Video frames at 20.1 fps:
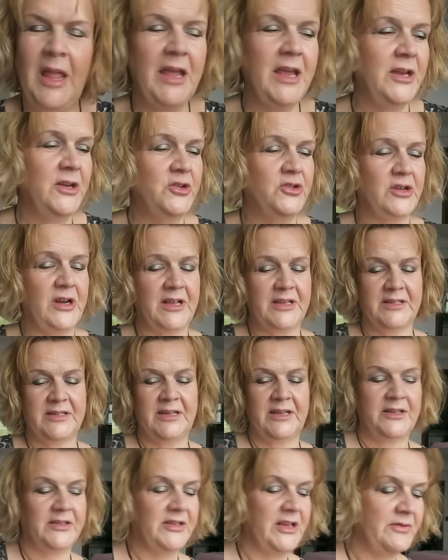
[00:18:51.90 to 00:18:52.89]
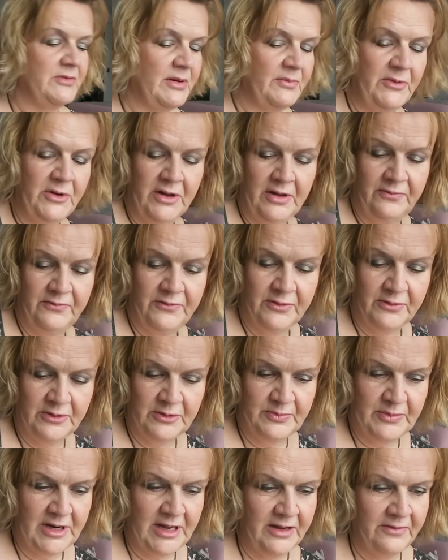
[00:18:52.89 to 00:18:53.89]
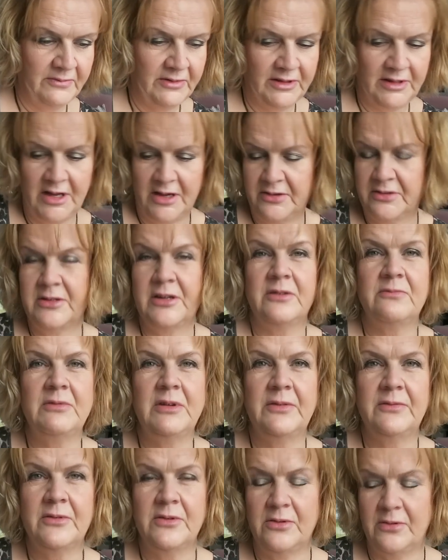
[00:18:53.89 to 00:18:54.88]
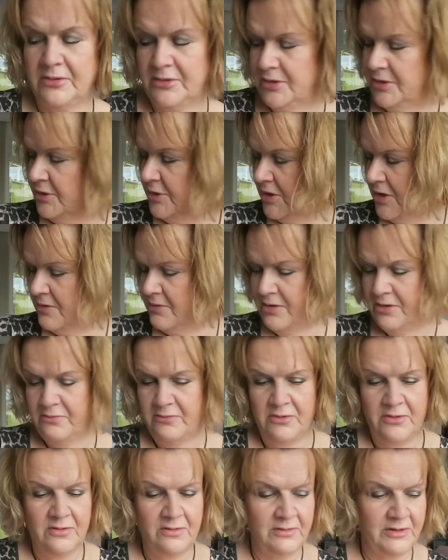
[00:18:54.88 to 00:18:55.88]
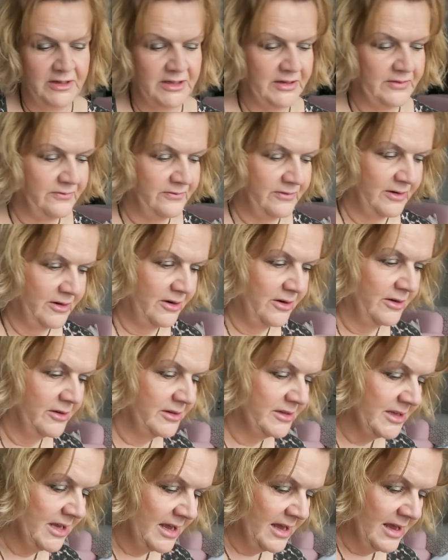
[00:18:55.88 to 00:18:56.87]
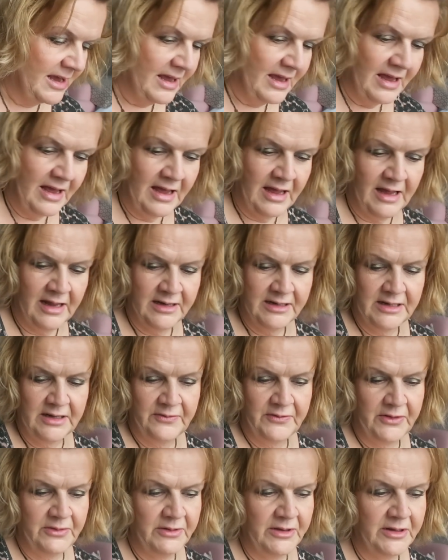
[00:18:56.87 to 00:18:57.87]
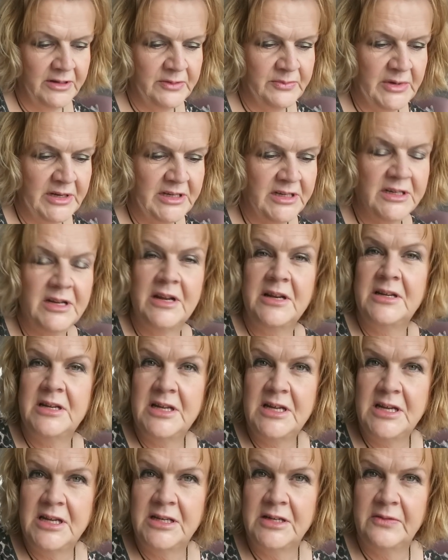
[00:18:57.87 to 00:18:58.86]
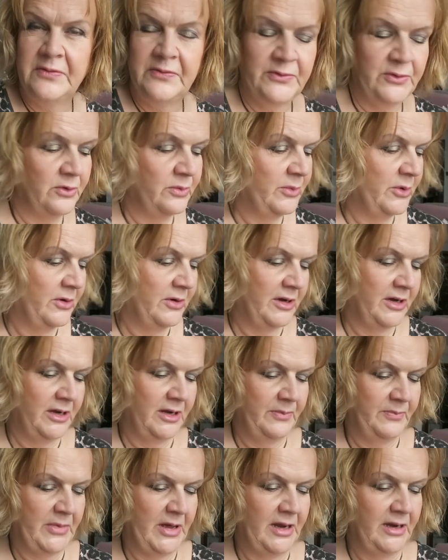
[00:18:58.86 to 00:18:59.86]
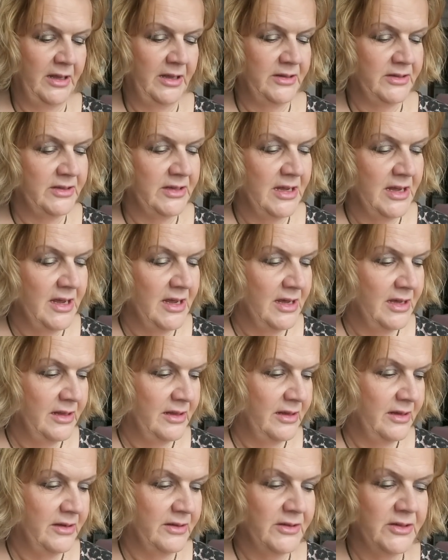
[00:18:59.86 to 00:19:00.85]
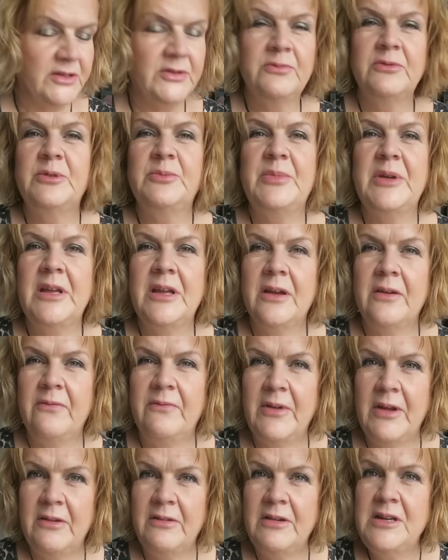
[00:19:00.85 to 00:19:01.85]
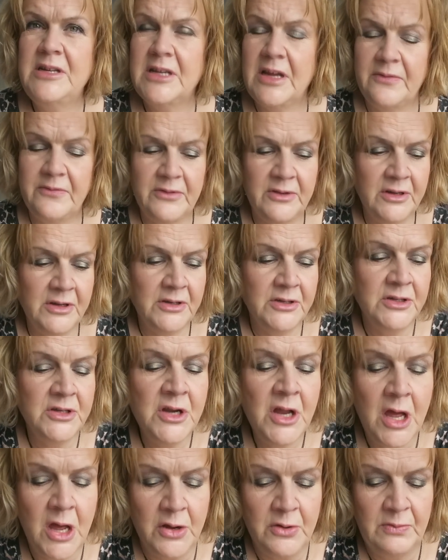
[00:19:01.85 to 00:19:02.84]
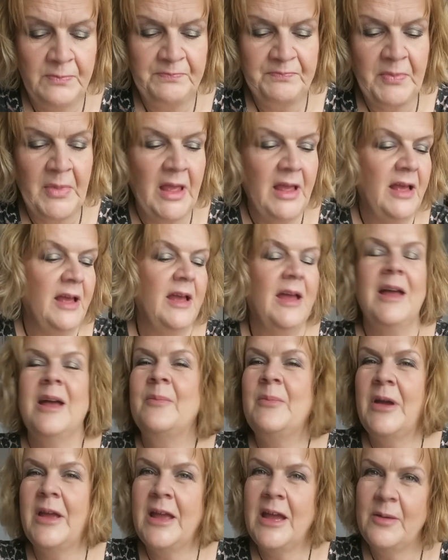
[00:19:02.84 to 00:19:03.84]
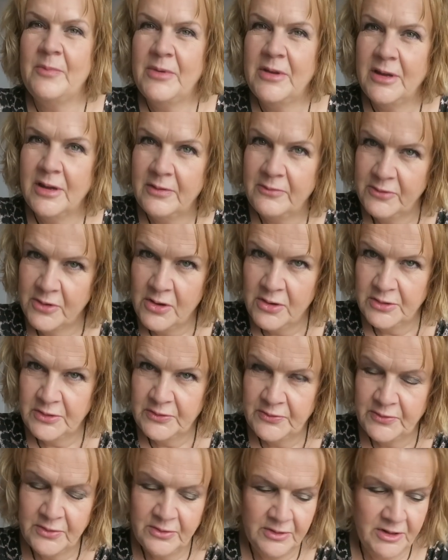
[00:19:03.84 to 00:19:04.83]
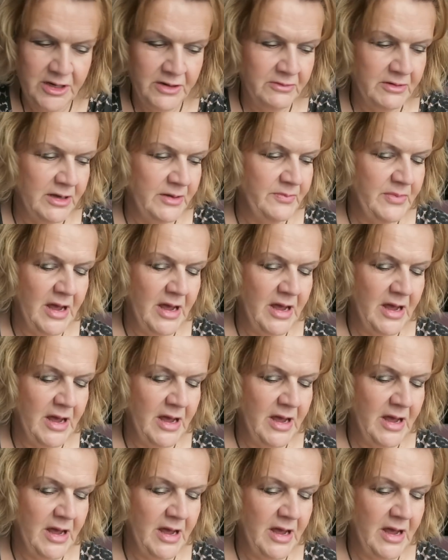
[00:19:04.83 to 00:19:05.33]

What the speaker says: Interesting, so I'm looking forward to playing with those, and I will of course show you all the different looks. And if you asked me did I need four more eye palettes, the answer would be a very definite no. Am I happy I've got four new eye